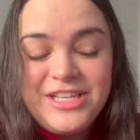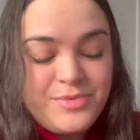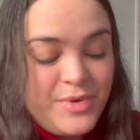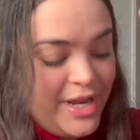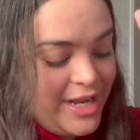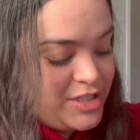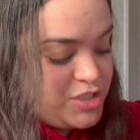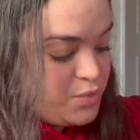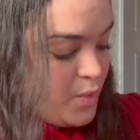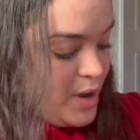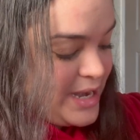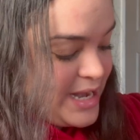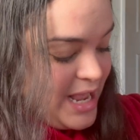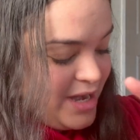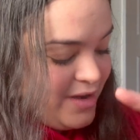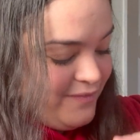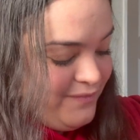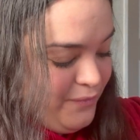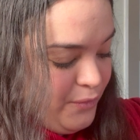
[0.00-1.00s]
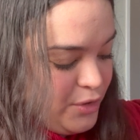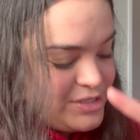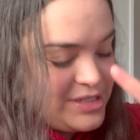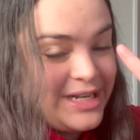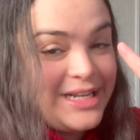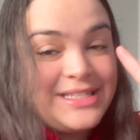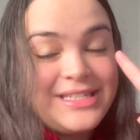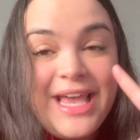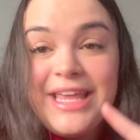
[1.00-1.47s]
we got a 20 and a 4, so
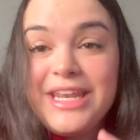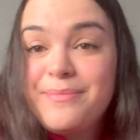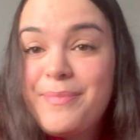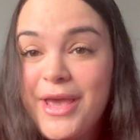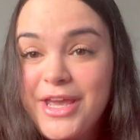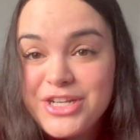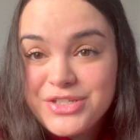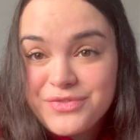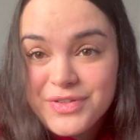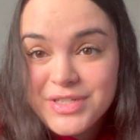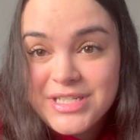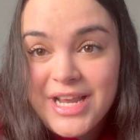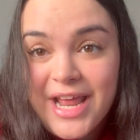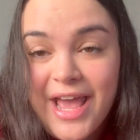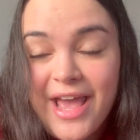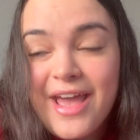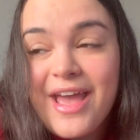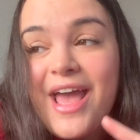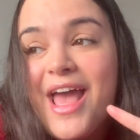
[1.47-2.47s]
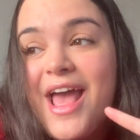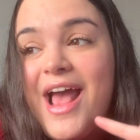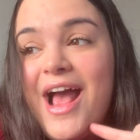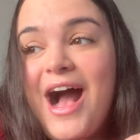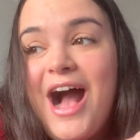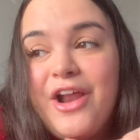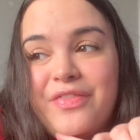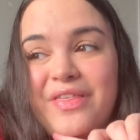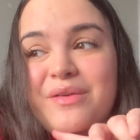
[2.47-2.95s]
that is 80 pages for today.
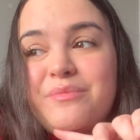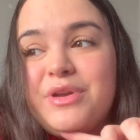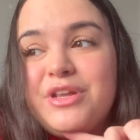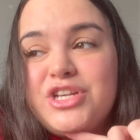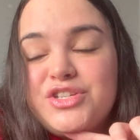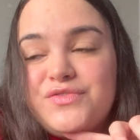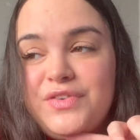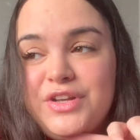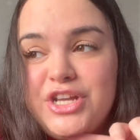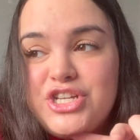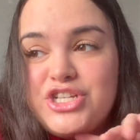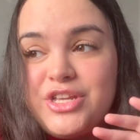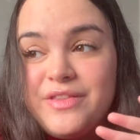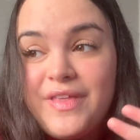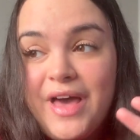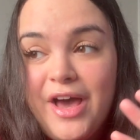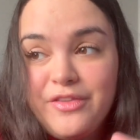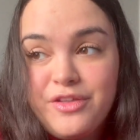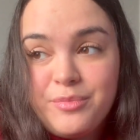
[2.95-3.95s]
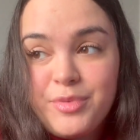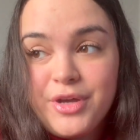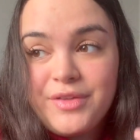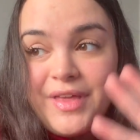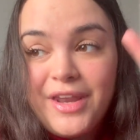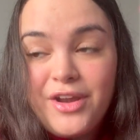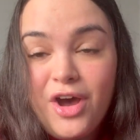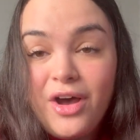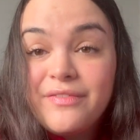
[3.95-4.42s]
I think I'm gonna just finish that other book
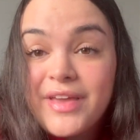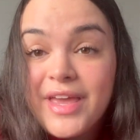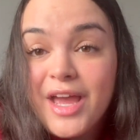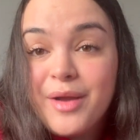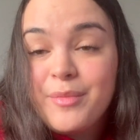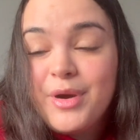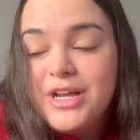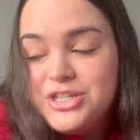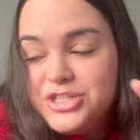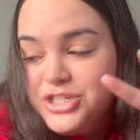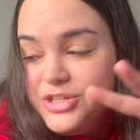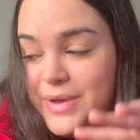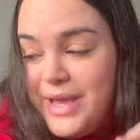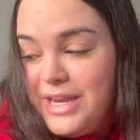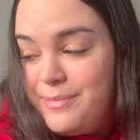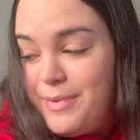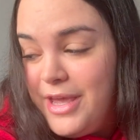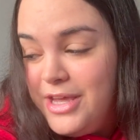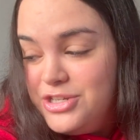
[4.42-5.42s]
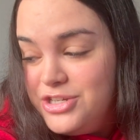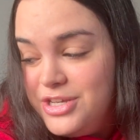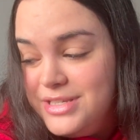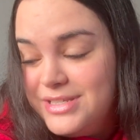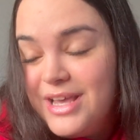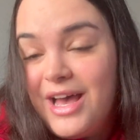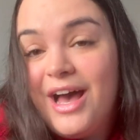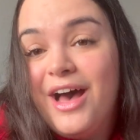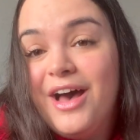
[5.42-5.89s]
then off camera and just do 80
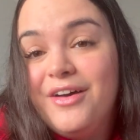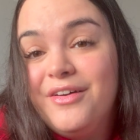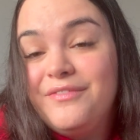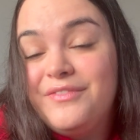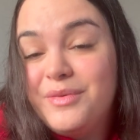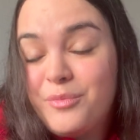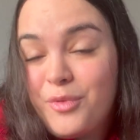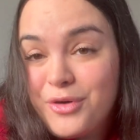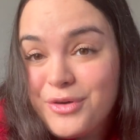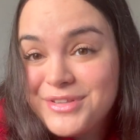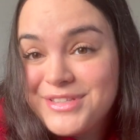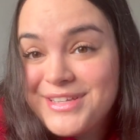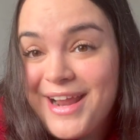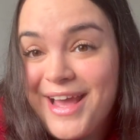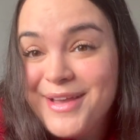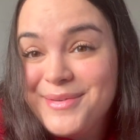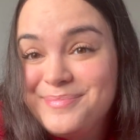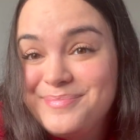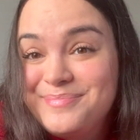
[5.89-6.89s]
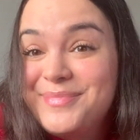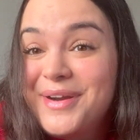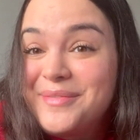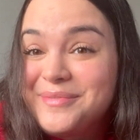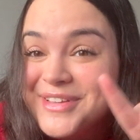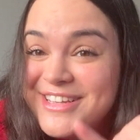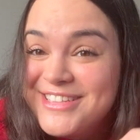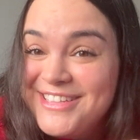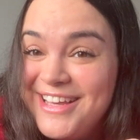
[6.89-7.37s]
pages of Immortal today. But
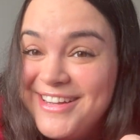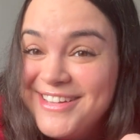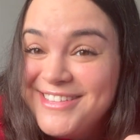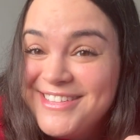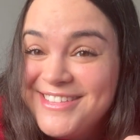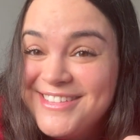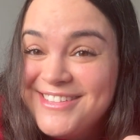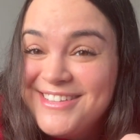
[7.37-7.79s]
I'm really excited.